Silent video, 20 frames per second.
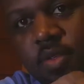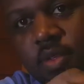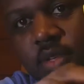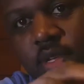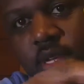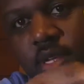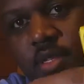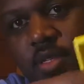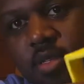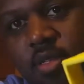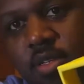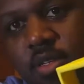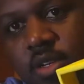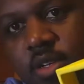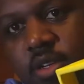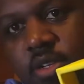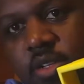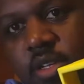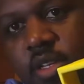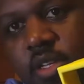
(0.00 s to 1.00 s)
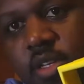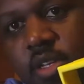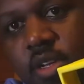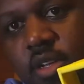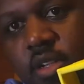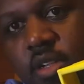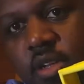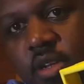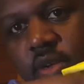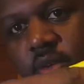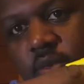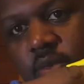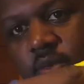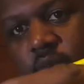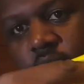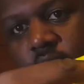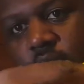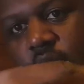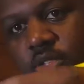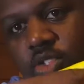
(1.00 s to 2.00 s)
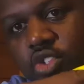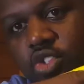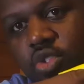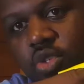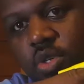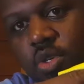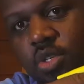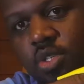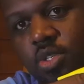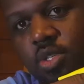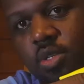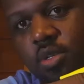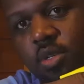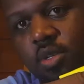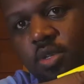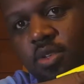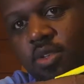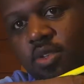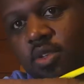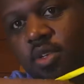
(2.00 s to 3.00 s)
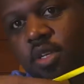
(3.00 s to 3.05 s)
Got a little cleaning cloth and instructions.